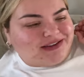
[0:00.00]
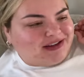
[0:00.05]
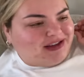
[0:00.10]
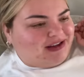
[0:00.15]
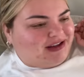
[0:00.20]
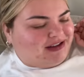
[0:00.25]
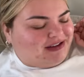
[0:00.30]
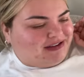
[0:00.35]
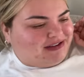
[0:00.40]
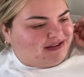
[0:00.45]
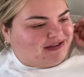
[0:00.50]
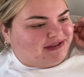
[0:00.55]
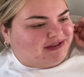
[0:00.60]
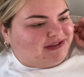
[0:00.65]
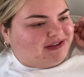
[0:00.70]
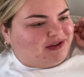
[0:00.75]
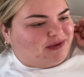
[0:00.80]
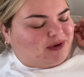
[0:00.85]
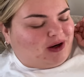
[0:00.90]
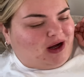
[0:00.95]
uh,
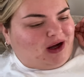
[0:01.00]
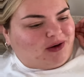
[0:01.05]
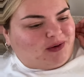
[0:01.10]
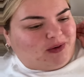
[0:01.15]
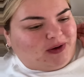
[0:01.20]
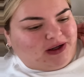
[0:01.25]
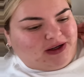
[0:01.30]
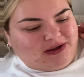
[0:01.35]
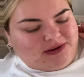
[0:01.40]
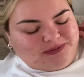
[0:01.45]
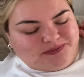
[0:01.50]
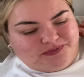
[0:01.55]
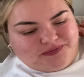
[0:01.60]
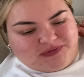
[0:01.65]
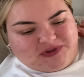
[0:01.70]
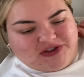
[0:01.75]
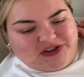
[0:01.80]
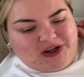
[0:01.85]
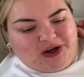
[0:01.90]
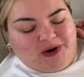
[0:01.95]
the wrong one.
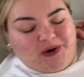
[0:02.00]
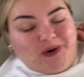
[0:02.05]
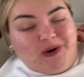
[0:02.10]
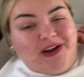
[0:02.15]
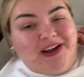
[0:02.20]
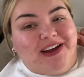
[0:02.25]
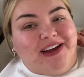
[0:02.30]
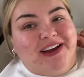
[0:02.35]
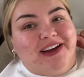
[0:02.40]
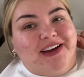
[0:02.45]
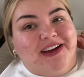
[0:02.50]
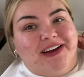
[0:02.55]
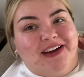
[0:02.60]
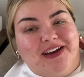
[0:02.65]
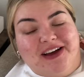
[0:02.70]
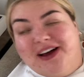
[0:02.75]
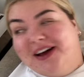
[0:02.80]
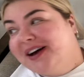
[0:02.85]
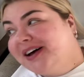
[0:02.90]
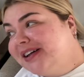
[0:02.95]
So
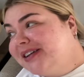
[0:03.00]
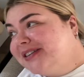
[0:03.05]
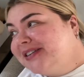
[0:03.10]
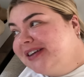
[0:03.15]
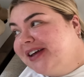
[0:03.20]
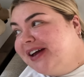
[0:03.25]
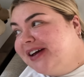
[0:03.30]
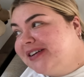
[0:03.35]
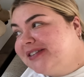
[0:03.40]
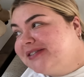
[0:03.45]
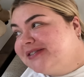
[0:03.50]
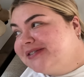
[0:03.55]
uh, yeah.